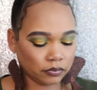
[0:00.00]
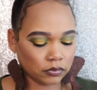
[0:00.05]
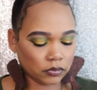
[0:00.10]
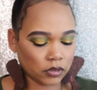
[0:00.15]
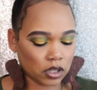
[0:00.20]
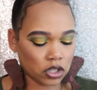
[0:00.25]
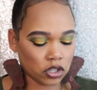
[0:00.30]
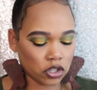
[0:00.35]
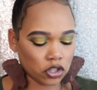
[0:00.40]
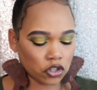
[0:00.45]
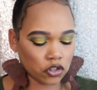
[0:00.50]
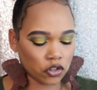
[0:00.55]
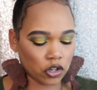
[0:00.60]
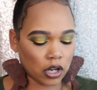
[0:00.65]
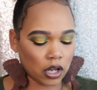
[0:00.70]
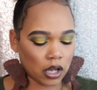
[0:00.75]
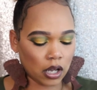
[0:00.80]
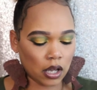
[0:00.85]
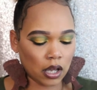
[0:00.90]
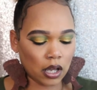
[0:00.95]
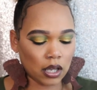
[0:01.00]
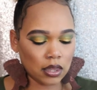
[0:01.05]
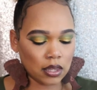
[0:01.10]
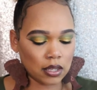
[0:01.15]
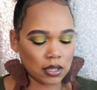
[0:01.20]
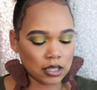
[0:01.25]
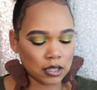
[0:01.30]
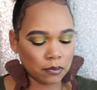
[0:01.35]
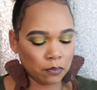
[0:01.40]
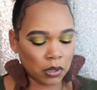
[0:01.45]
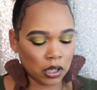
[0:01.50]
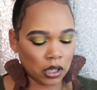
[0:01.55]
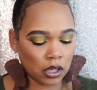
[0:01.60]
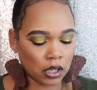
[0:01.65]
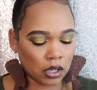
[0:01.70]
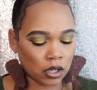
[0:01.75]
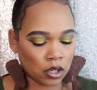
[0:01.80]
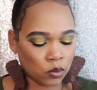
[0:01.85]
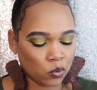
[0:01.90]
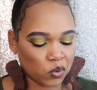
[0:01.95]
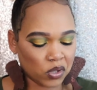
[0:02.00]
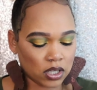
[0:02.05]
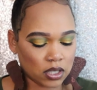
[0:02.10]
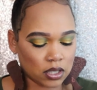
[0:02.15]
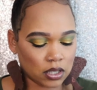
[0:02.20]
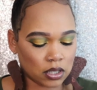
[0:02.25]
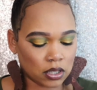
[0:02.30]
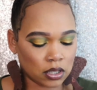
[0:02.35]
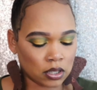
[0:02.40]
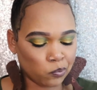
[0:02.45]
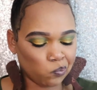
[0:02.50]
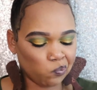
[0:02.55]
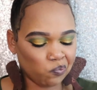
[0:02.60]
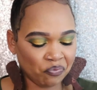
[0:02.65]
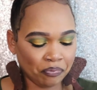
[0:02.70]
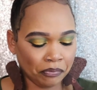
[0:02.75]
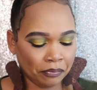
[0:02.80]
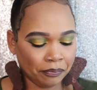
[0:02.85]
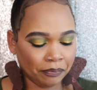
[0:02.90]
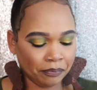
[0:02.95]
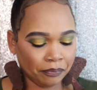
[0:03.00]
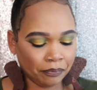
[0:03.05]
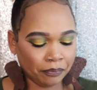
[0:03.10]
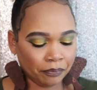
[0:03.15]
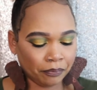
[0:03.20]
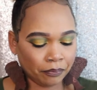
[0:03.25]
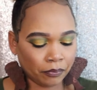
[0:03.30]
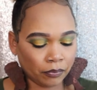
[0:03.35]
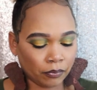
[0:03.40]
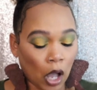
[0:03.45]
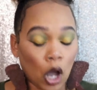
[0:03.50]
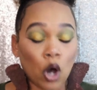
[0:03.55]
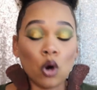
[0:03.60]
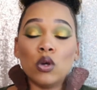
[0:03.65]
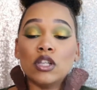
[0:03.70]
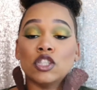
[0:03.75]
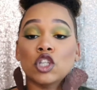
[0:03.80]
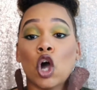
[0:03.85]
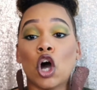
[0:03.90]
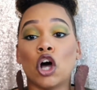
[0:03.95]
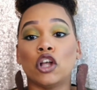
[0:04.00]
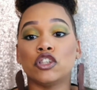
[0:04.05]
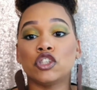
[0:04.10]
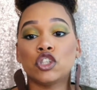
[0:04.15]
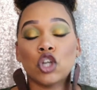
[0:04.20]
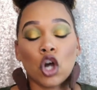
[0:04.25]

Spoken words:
Let's try this pink. What is this? Oh, it's called